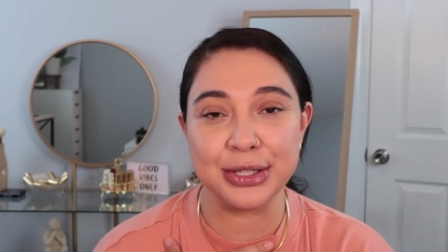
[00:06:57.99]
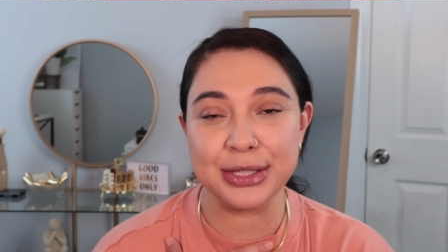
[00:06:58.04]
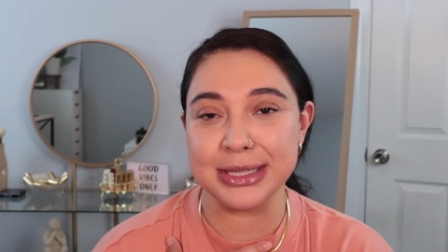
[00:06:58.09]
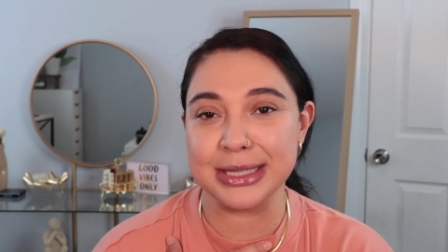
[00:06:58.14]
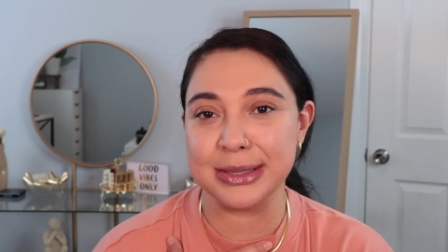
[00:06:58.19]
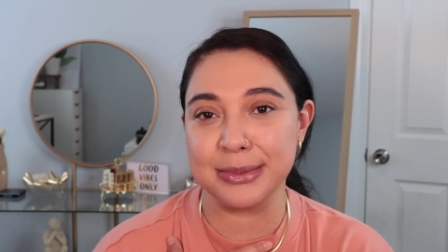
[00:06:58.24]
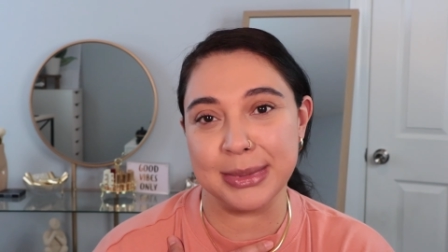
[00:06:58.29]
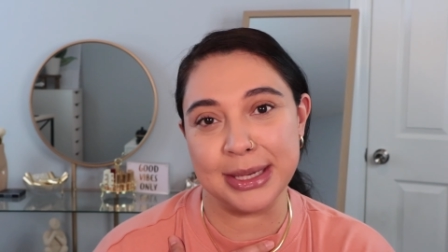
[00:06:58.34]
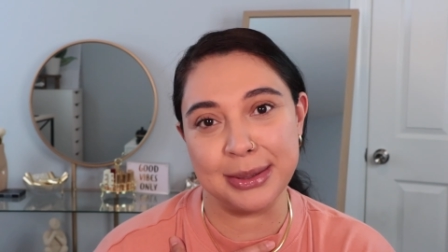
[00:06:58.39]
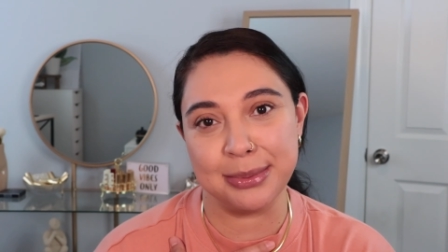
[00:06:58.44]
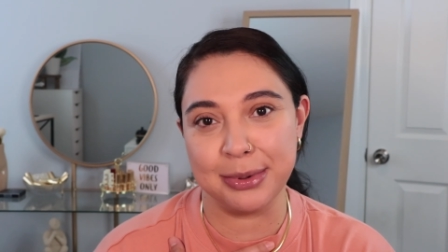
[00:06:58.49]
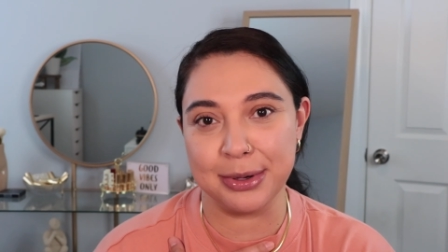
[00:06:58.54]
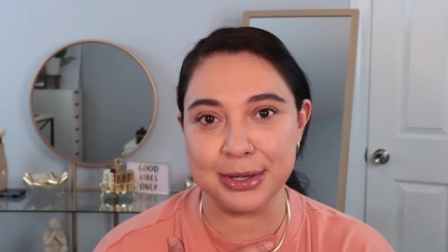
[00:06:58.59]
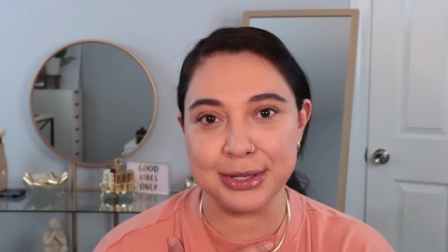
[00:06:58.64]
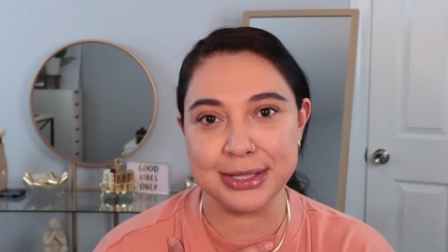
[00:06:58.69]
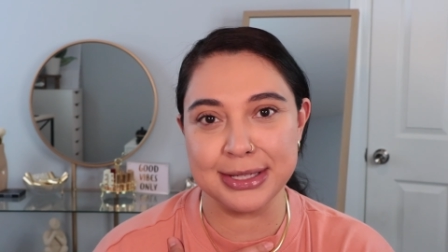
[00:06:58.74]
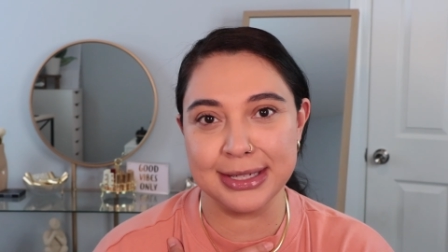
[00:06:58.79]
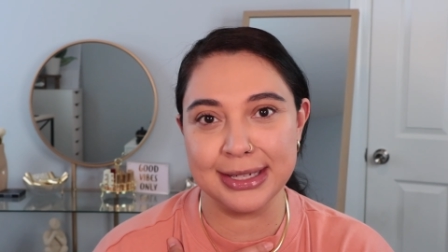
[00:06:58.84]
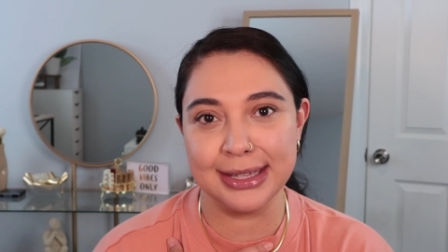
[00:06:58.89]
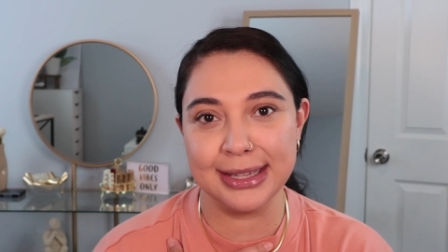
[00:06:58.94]
just me
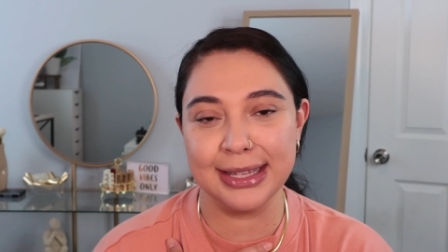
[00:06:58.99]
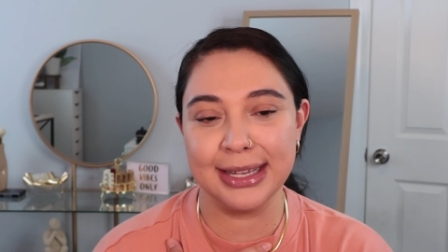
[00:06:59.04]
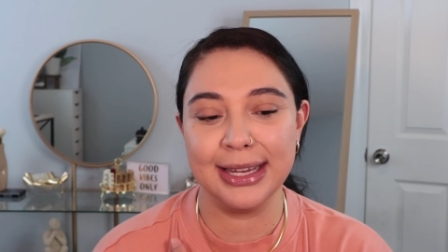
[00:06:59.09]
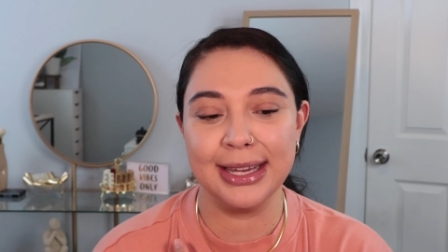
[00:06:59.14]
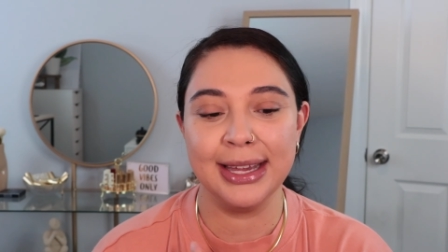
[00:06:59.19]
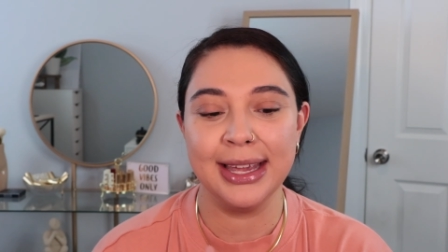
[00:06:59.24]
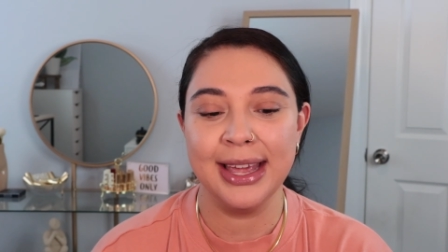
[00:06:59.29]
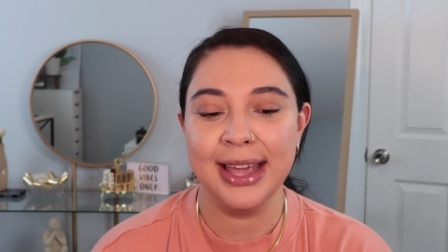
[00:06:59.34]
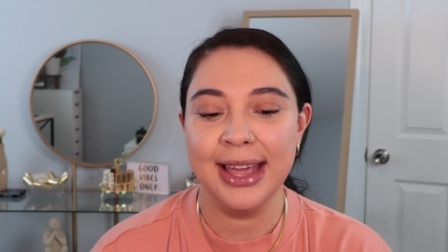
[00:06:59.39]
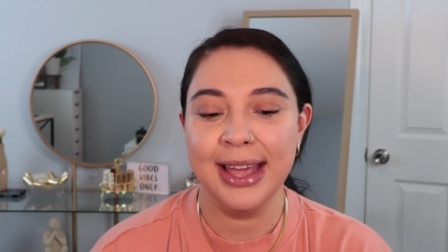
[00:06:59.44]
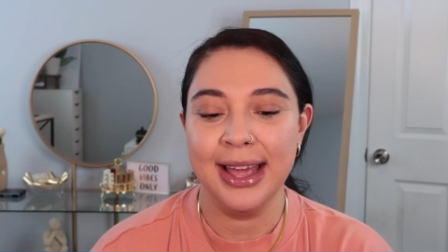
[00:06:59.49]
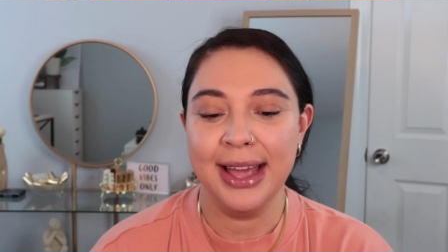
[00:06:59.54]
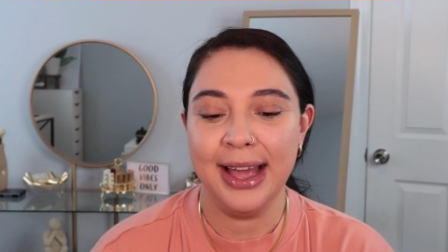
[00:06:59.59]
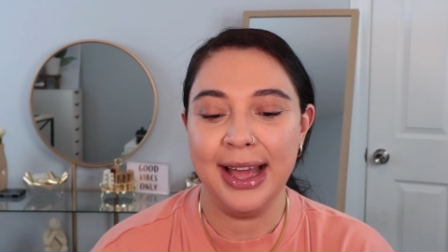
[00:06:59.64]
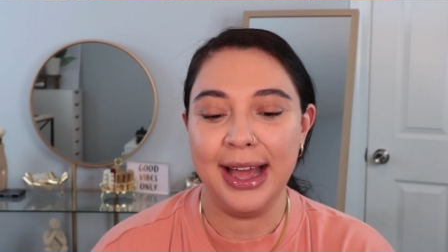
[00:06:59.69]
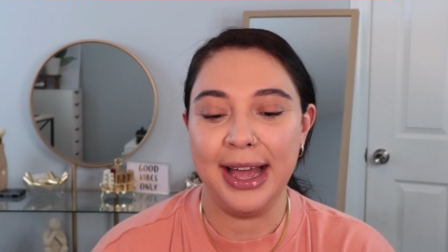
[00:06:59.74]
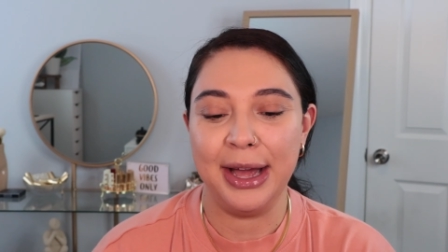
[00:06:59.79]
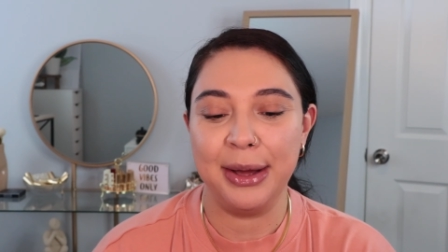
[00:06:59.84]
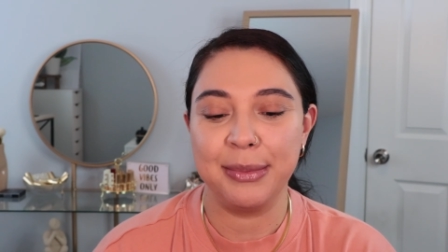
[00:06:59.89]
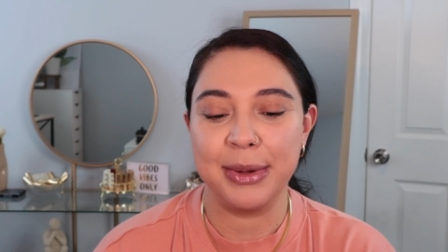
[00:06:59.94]
personally,
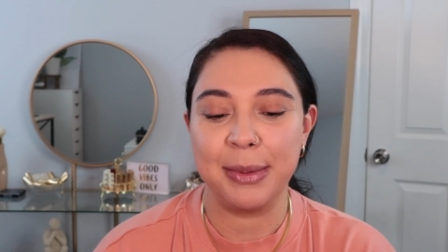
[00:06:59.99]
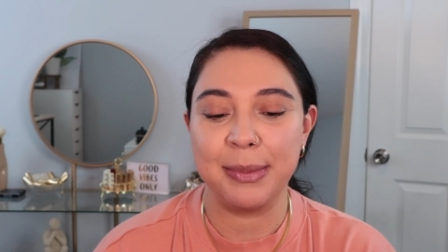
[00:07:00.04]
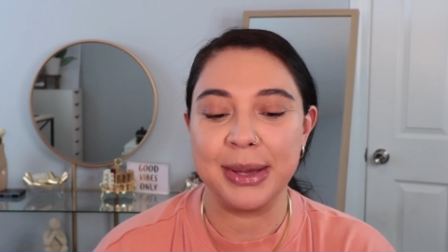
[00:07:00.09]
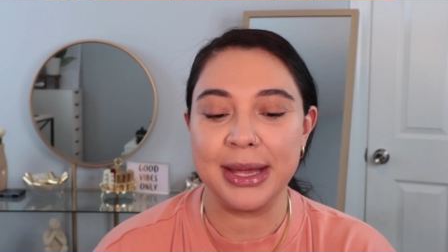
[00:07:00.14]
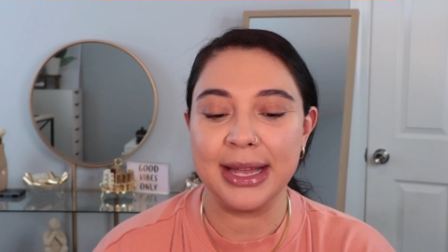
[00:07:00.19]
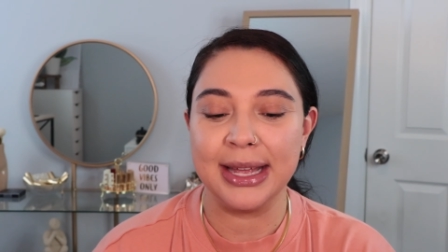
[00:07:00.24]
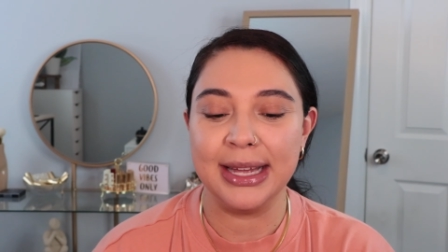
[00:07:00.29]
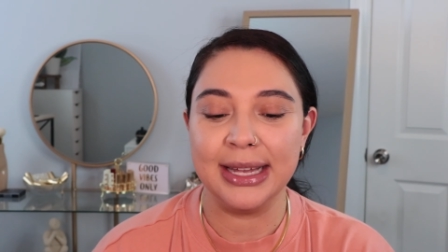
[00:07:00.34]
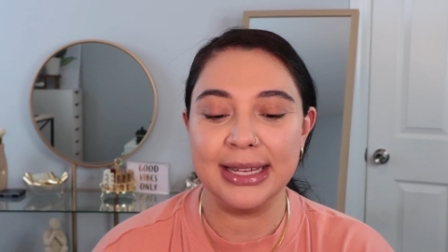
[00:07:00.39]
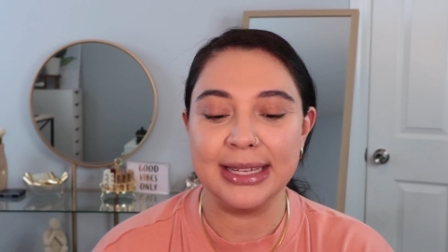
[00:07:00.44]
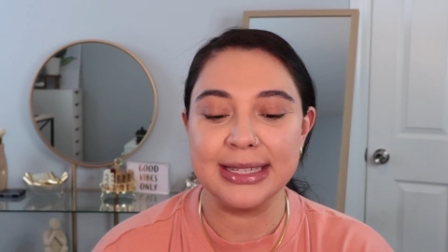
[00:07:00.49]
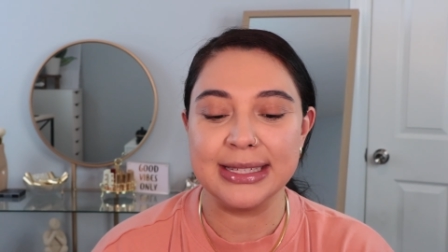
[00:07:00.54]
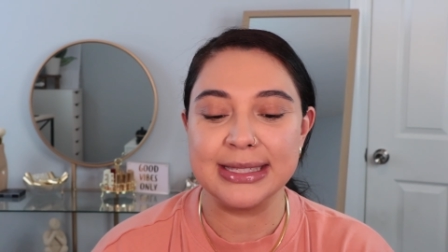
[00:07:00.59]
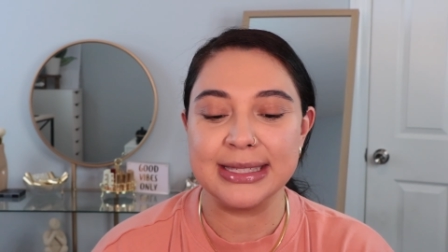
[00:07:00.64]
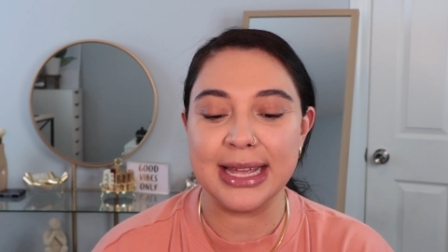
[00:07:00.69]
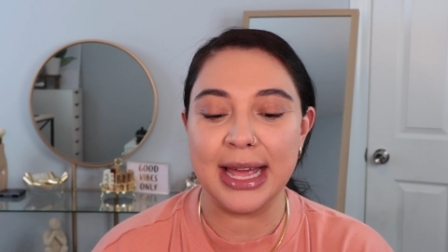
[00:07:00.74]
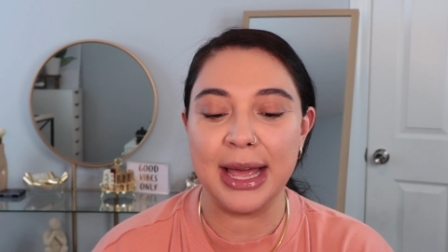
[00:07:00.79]
um, because